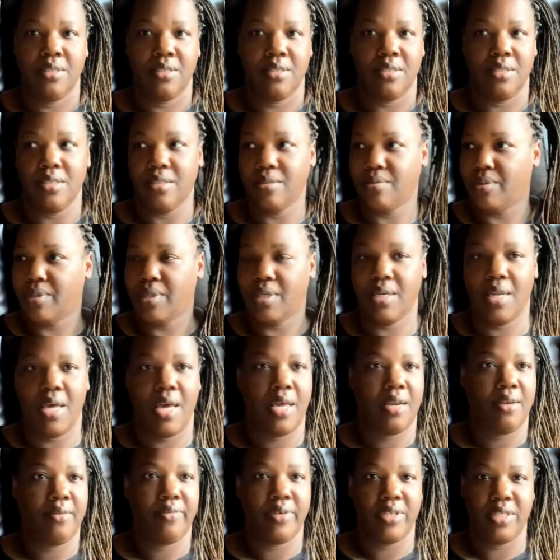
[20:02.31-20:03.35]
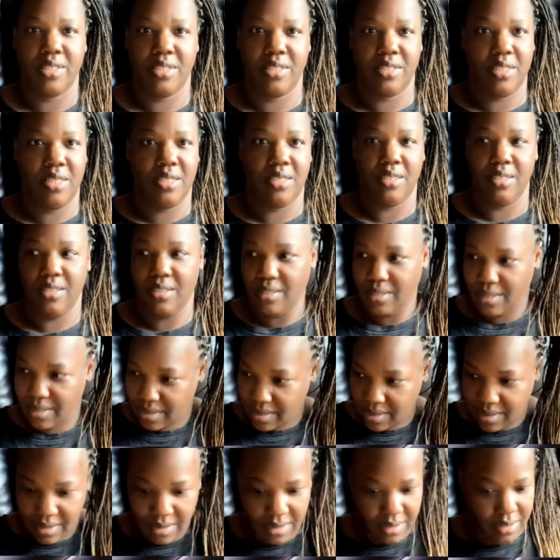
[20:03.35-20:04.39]
That's what a lot of us think.
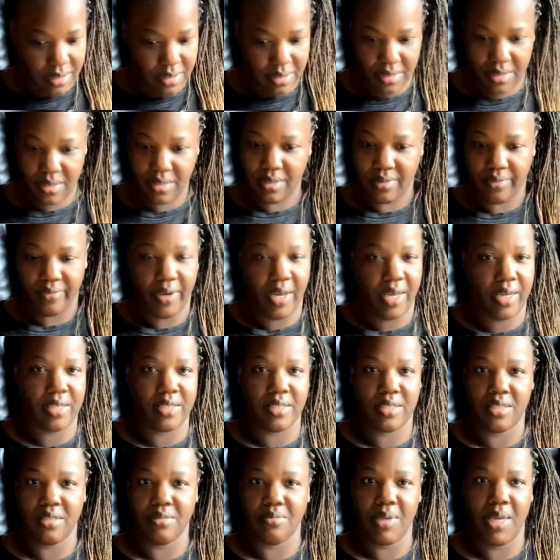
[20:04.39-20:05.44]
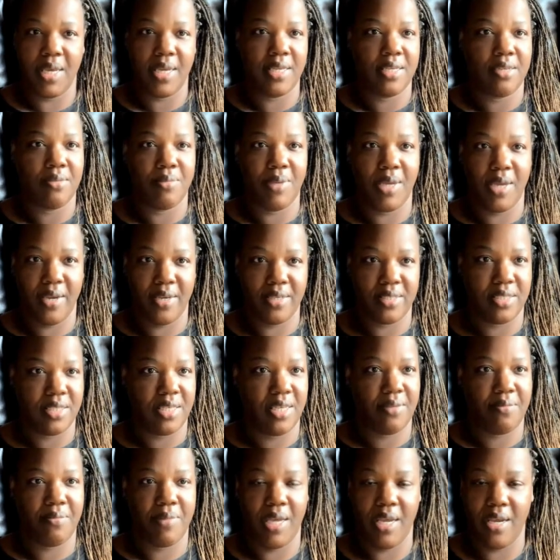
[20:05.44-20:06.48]
If I can just make it to marriage and
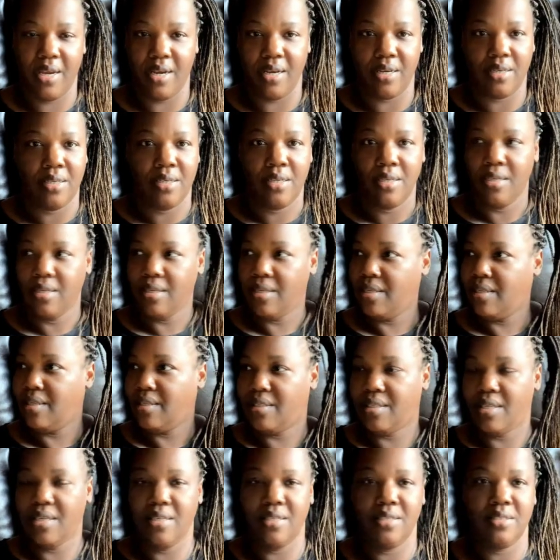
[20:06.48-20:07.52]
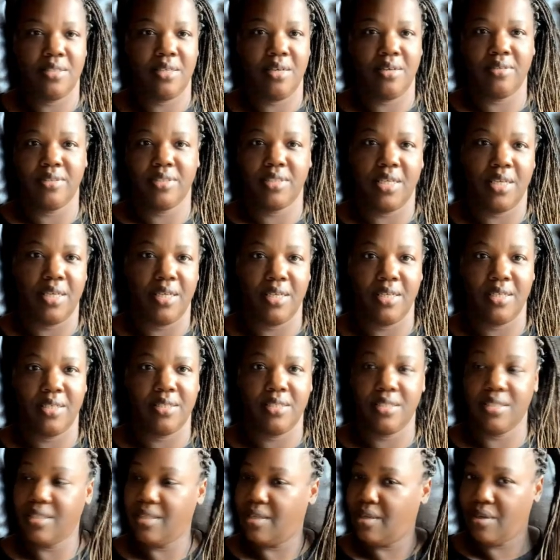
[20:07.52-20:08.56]
get married, things gonna change.
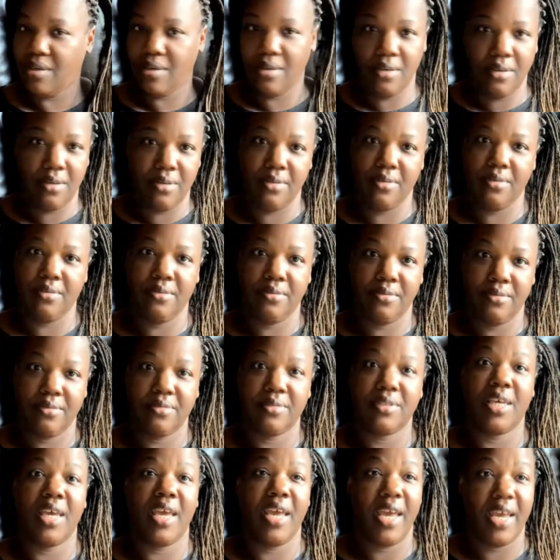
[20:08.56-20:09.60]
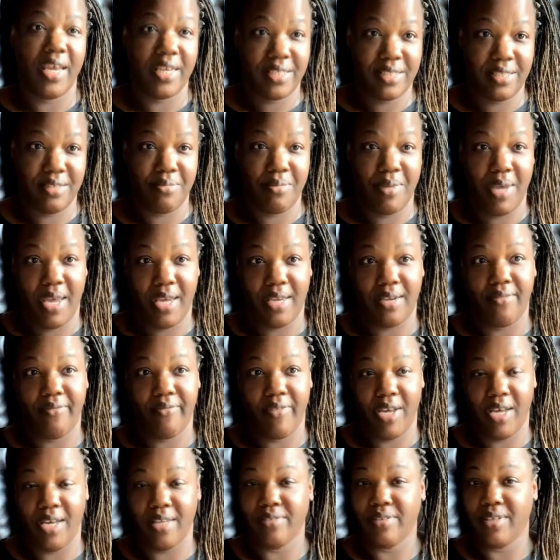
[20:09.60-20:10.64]
No, they actually
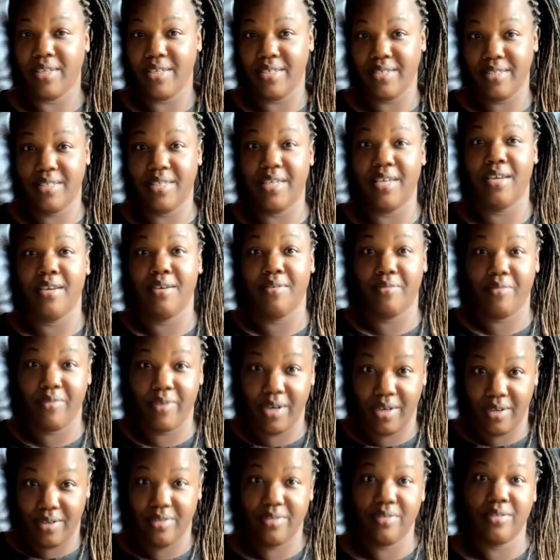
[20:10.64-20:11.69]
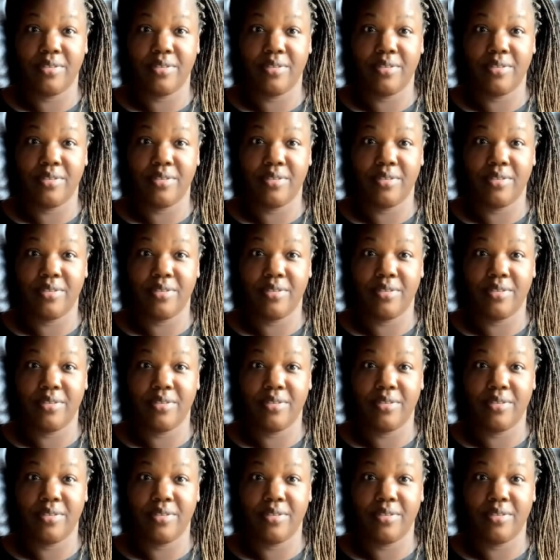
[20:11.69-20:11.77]
magnify. Things get worse.